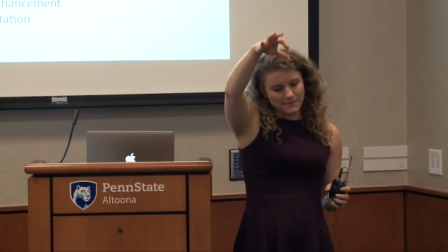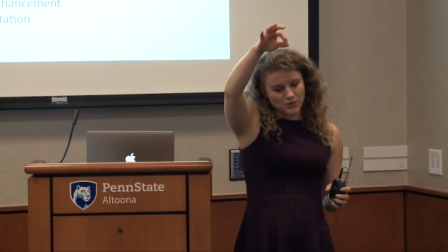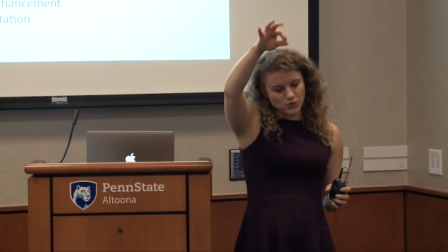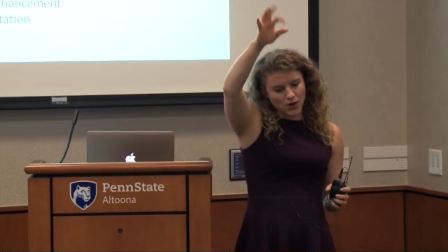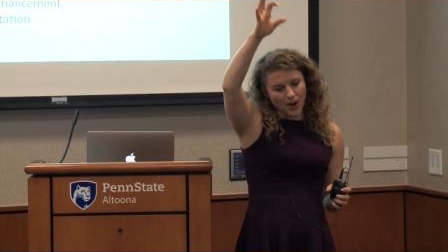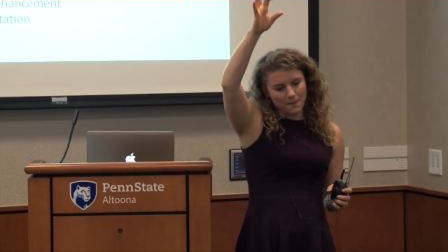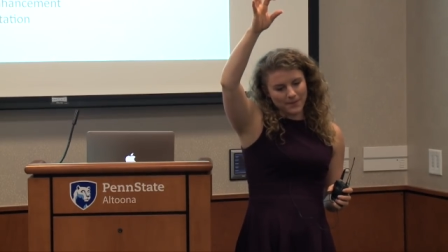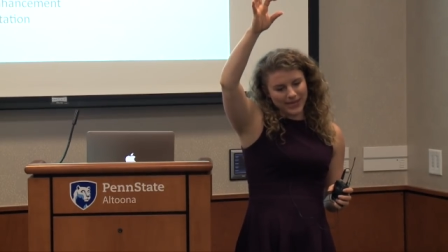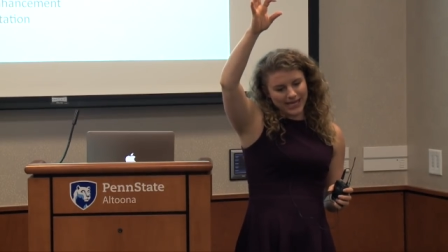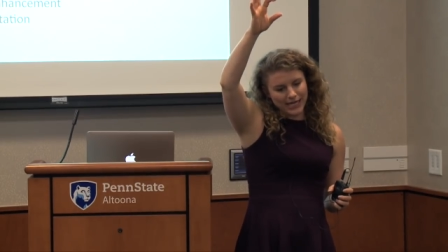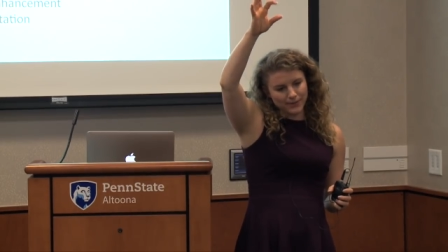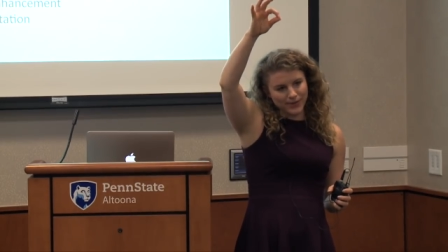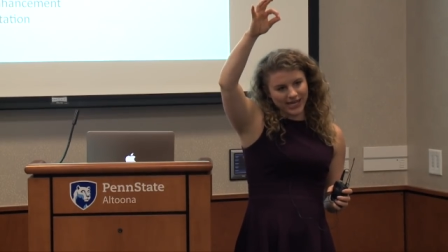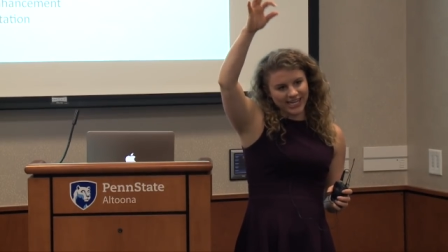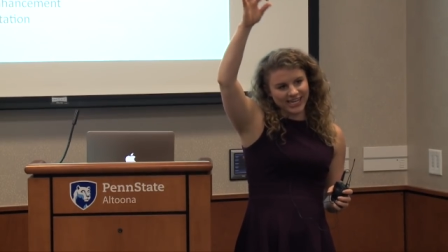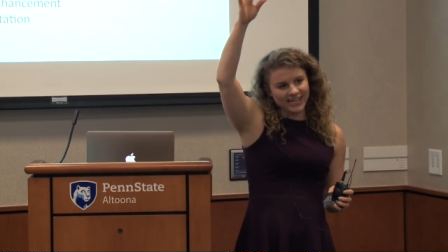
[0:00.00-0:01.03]
drop in a
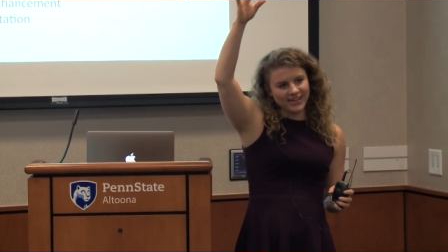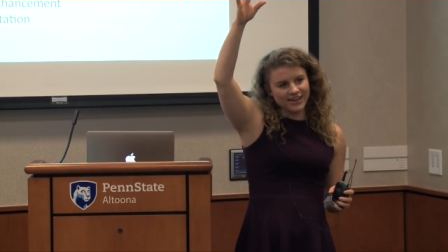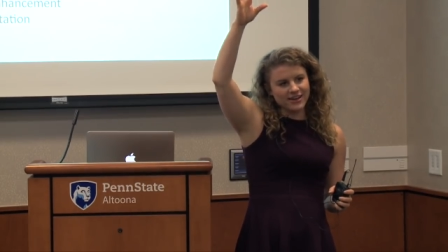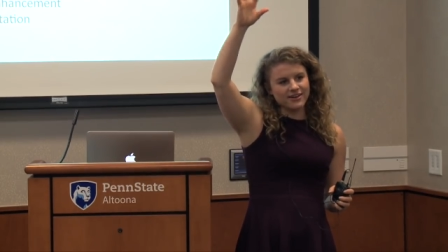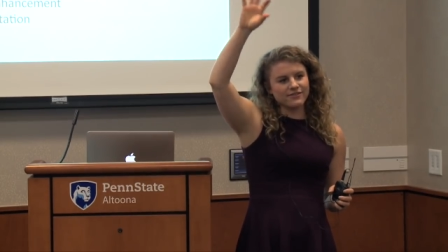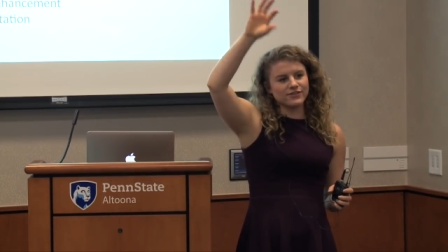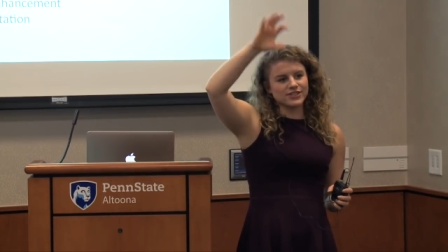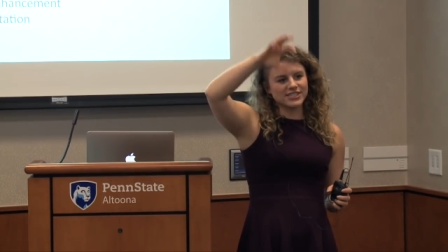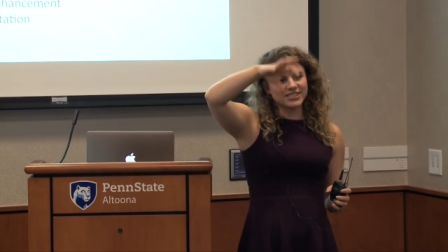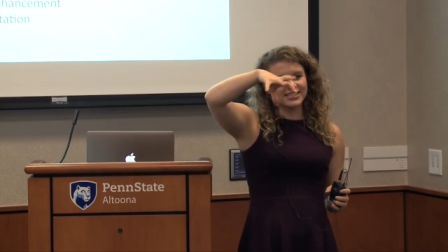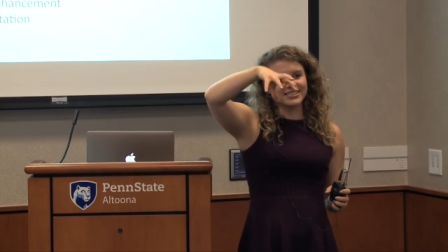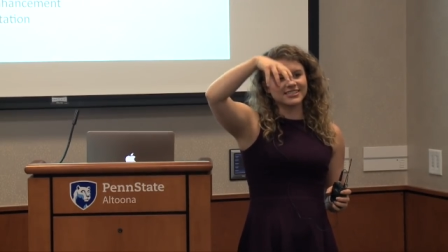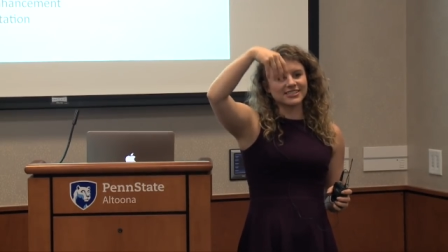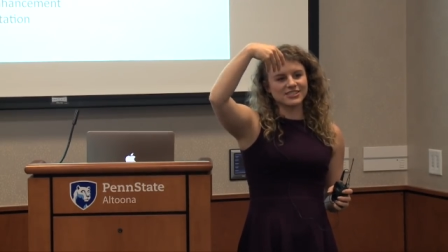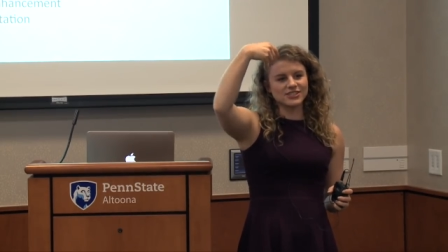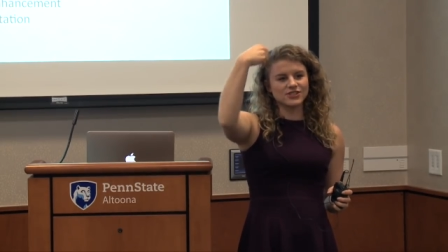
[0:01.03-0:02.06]
bucket,
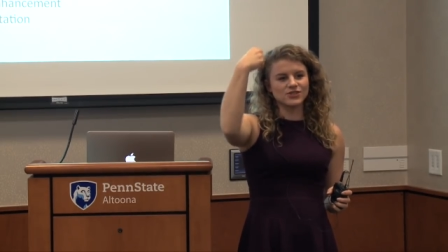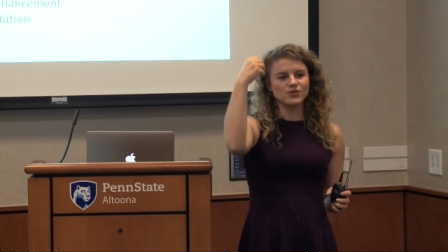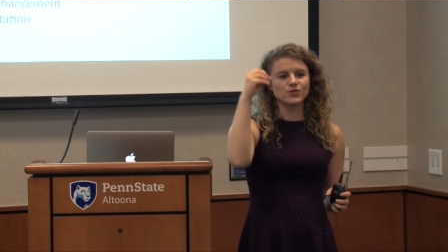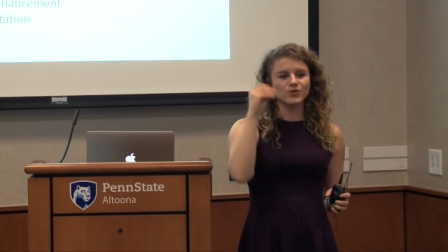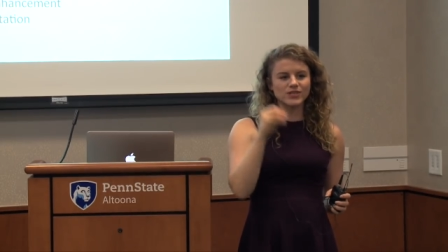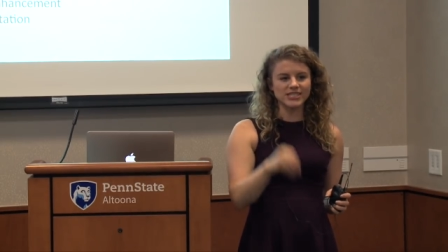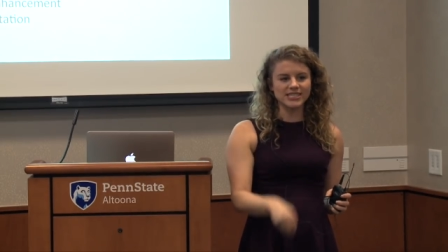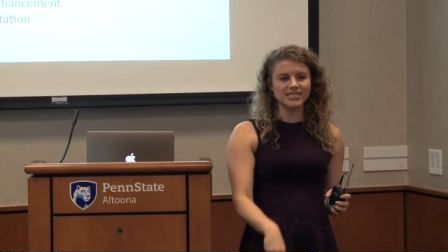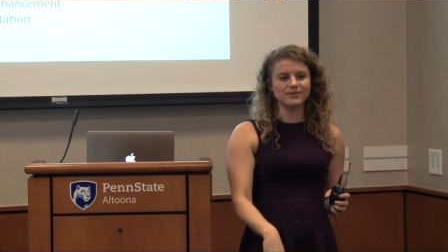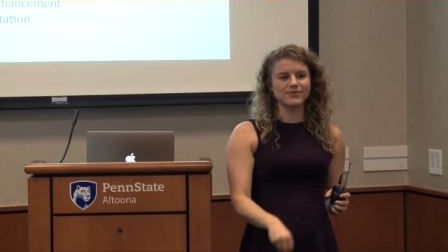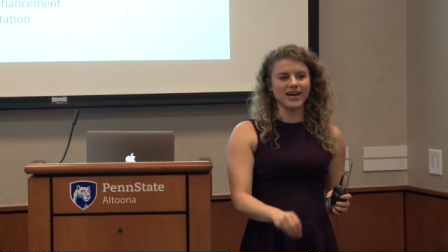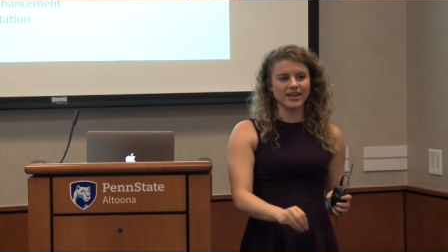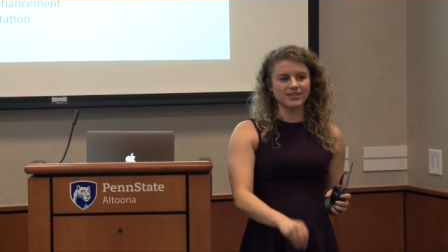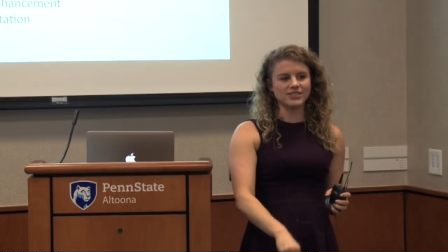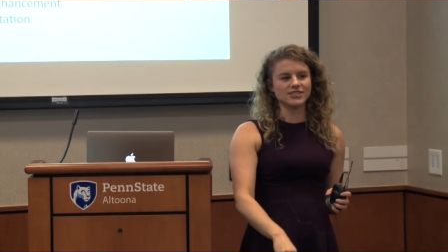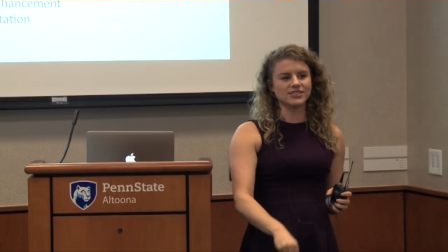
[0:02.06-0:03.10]
versus really
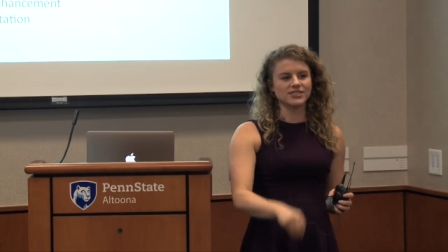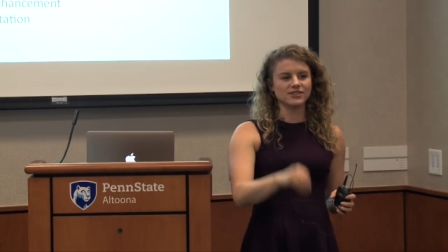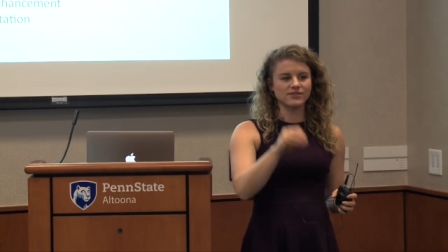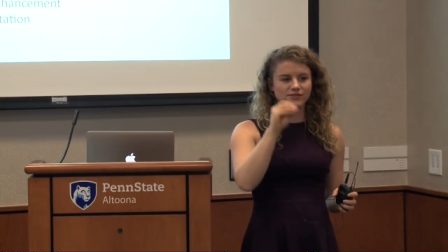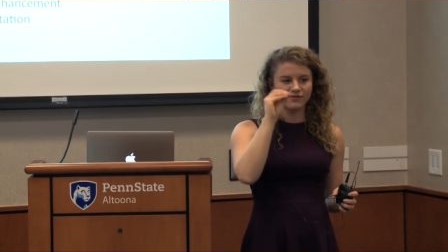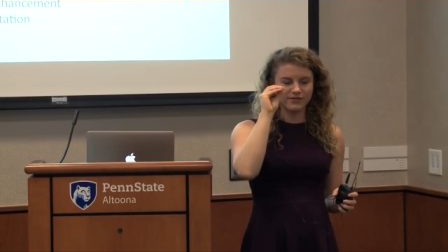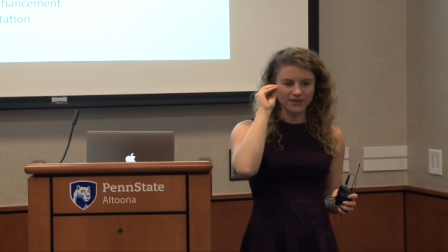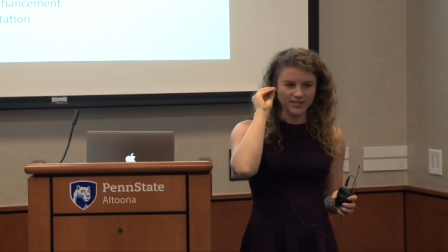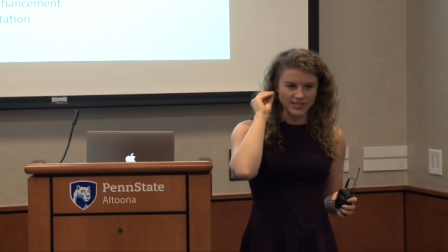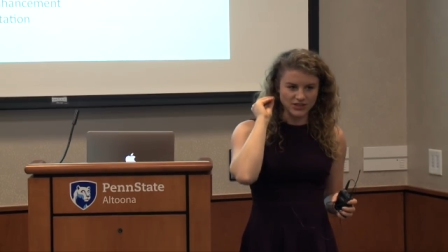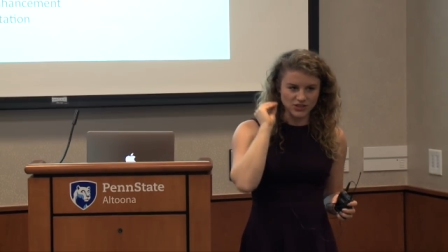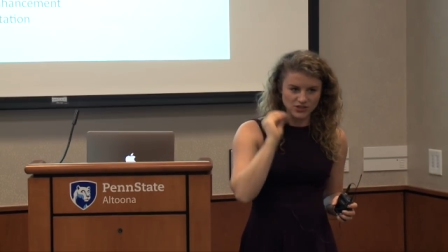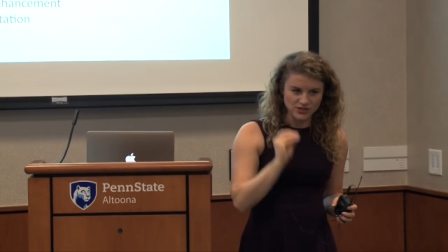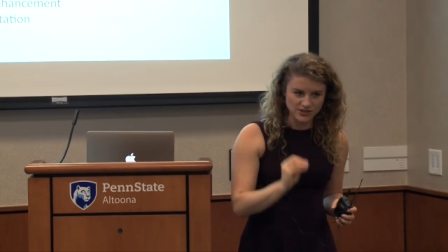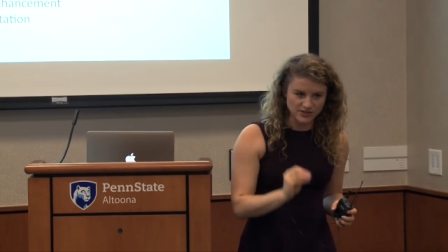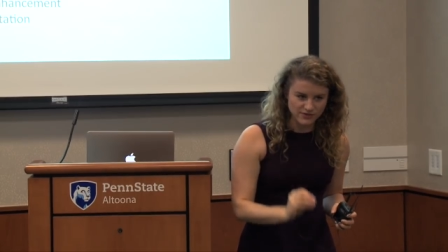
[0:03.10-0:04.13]
matters feeding the
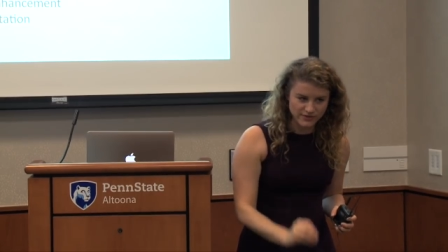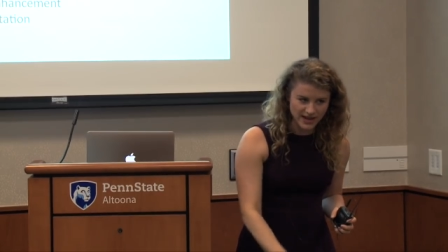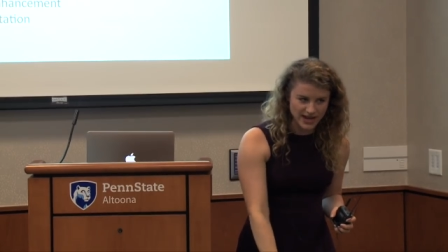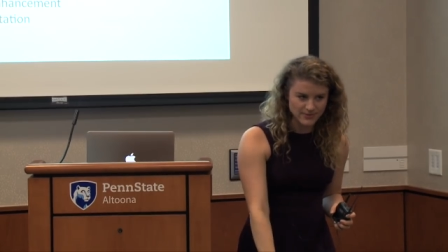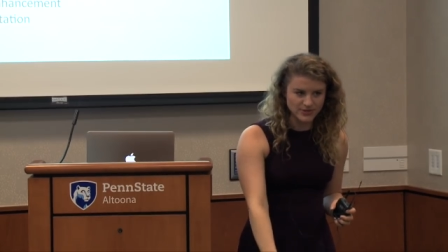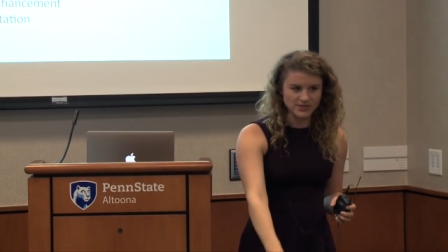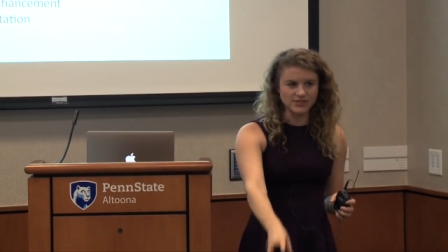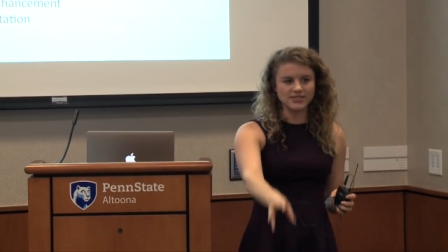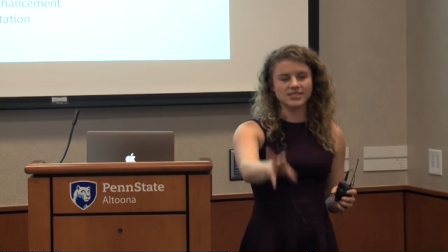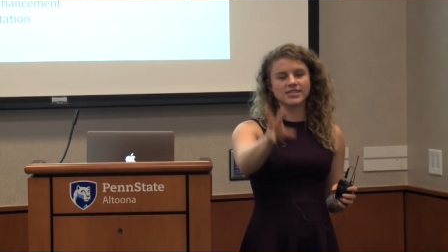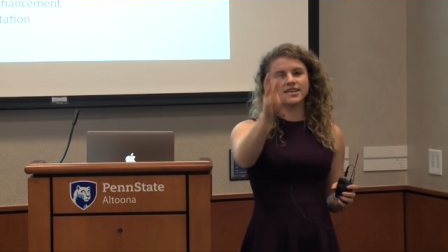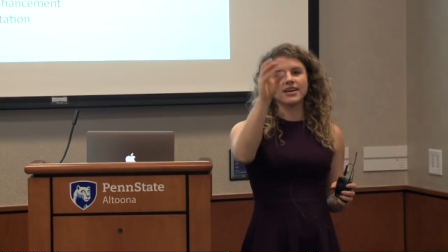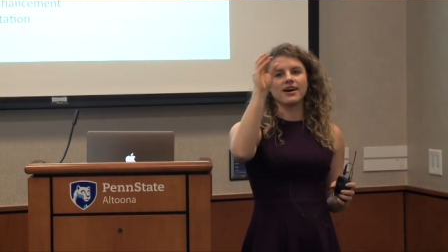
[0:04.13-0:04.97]
good fibers,